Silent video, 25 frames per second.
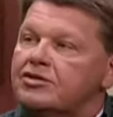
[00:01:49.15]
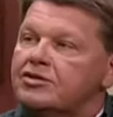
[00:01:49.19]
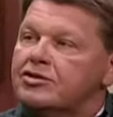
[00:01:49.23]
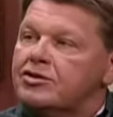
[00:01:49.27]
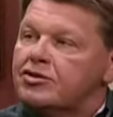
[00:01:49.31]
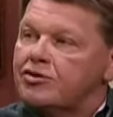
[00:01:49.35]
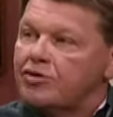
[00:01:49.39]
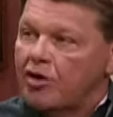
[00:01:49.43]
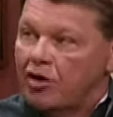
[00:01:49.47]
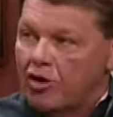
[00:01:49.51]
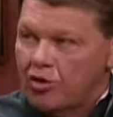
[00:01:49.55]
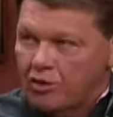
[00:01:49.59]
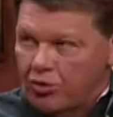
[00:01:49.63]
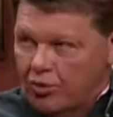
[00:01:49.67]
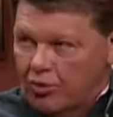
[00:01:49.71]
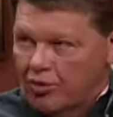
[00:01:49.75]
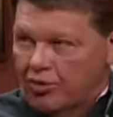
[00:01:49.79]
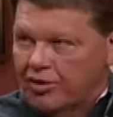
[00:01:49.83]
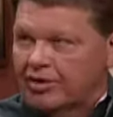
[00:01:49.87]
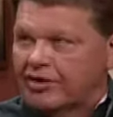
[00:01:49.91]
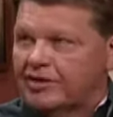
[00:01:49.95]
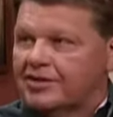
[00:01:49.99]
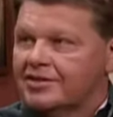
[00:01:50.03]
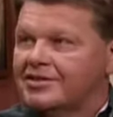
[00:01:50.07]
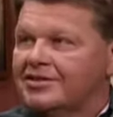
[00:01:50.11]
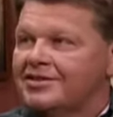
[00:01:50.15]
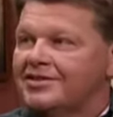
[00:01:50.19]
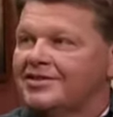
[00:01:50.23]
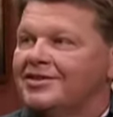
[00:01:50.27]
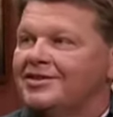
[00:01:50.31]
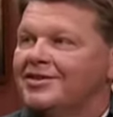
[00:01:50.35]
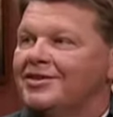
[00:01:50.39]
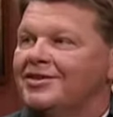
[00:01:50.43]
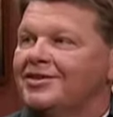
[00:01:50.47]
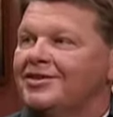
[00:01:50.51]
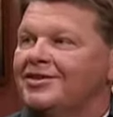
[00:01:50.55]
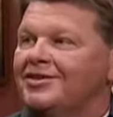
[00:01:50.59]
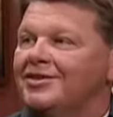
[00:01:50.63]
strong organs,
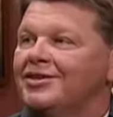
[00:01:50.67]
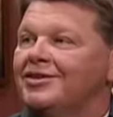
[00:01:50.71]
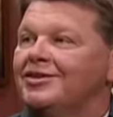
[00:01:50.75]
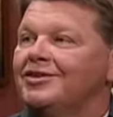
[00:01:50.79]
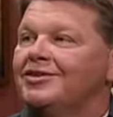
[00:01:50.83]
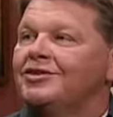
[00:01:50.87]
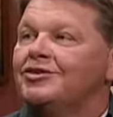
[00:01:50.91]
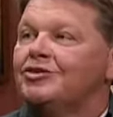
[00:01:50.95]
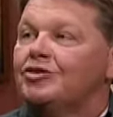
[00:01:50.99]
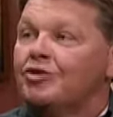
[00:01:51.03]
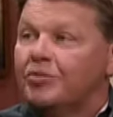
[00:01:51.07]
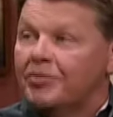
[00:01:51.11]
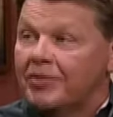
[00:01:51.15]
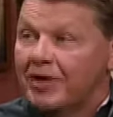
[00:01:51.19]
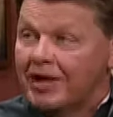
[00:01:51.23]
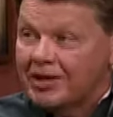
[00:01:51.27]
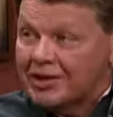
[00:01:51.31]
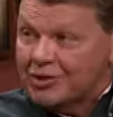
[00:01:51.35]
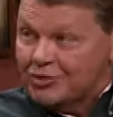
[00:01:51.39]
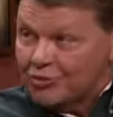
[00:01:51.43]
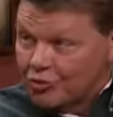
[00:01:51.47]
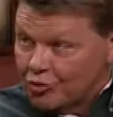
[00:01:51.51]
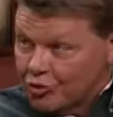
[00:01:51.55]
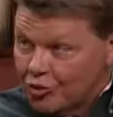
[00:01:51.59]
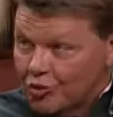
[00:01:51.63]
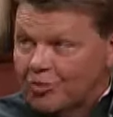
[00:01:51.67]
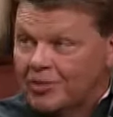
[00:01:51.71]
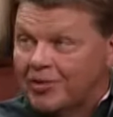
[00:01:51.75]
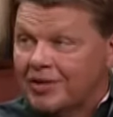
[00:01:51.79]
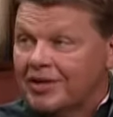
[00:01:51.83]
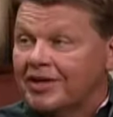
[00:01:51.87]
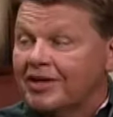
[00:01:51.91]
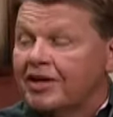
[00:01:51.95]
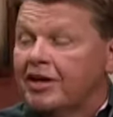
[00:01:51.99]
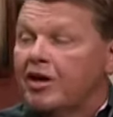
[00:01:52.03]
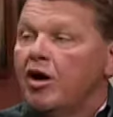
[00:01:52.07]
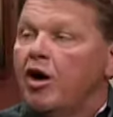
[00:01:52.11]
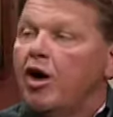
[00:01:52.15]
tremendous rumen.